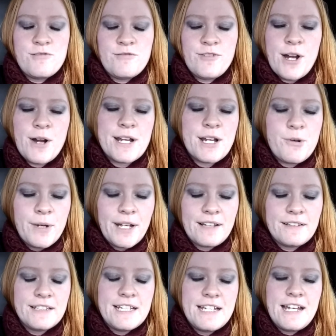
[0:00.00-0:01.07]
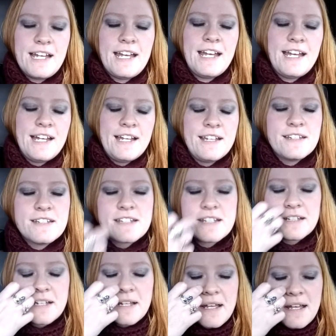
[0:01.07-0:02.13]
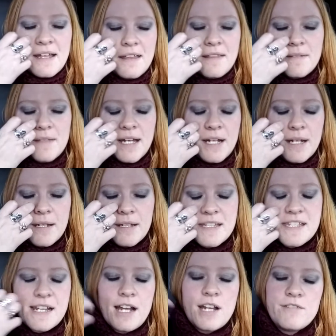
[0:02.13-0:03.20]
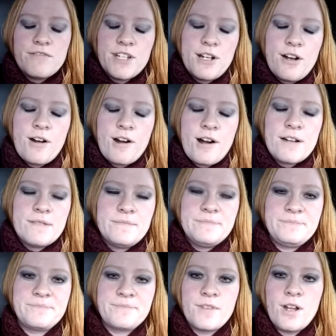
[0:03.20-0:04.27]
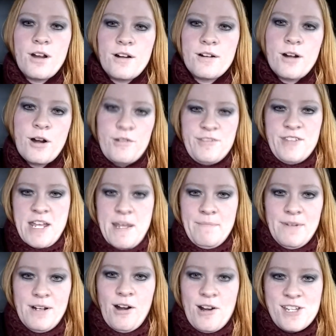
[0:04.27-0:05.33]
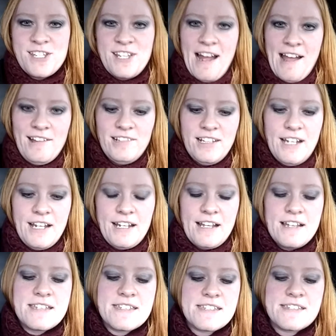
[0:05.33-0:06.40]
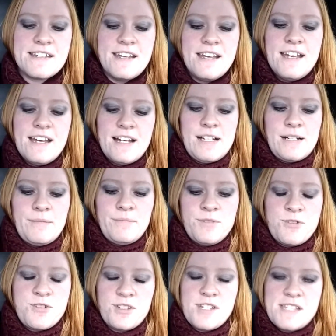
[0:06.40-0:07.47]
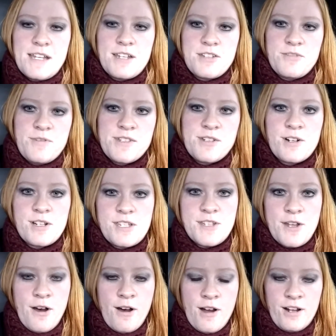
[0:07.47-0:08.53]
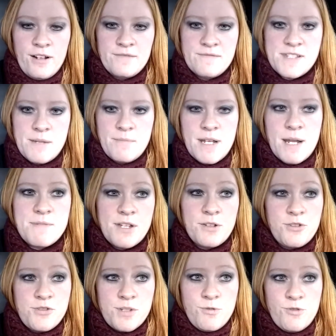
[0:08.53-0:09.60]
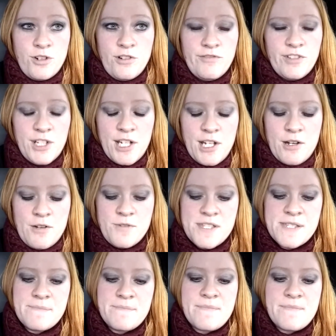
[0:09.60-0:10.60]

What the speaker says: very quickly, and it's kind of in our theme, our style, I guess. Usually set to a certain song. Sometimes I'll do some drill videos.